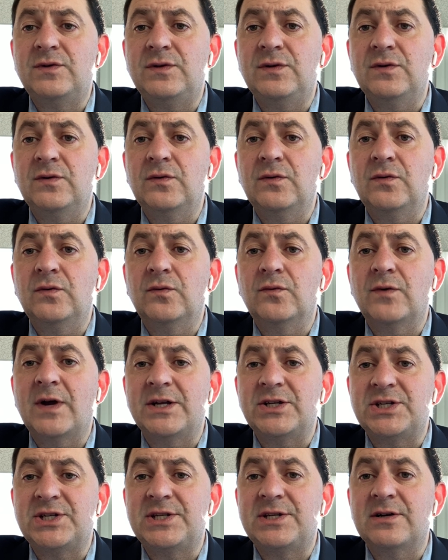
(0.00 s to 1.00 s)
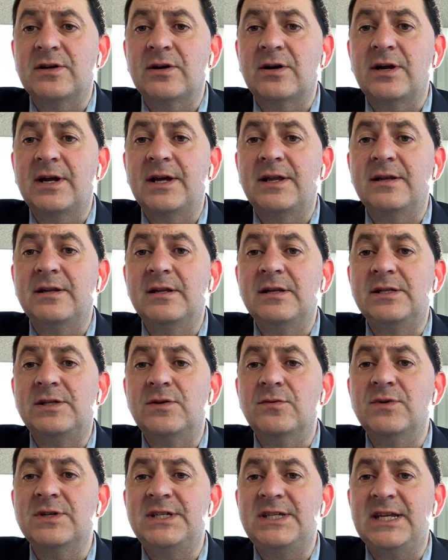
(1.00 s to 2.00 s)
to register and
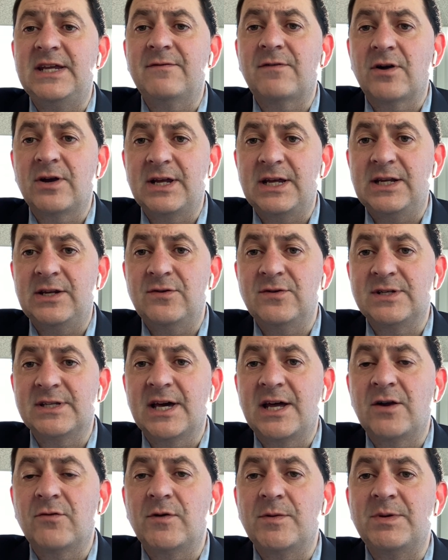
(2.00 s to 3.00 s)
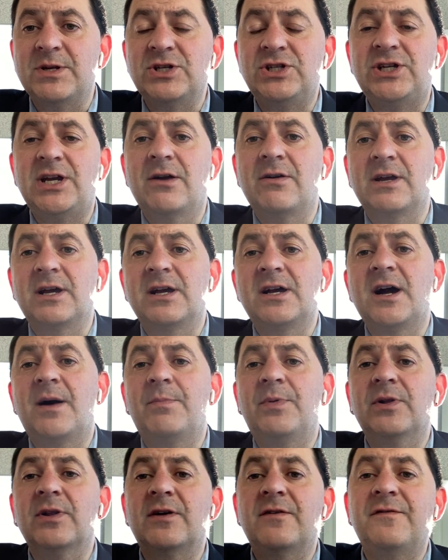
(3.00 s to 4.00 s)
to receive our e-newsletter. We've been sharing a
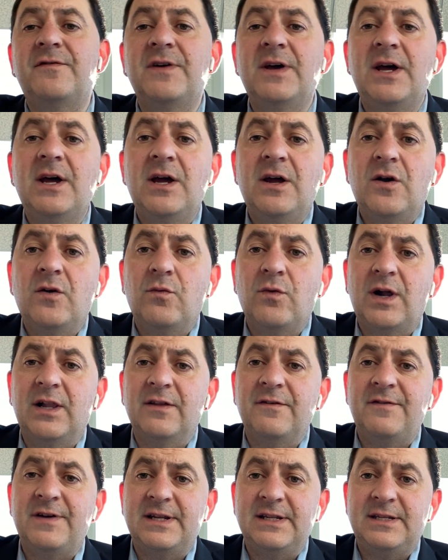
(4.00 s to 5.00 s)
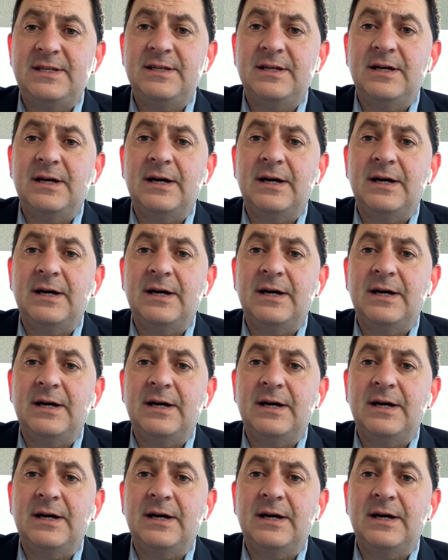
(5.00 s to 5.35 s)
couple of relevant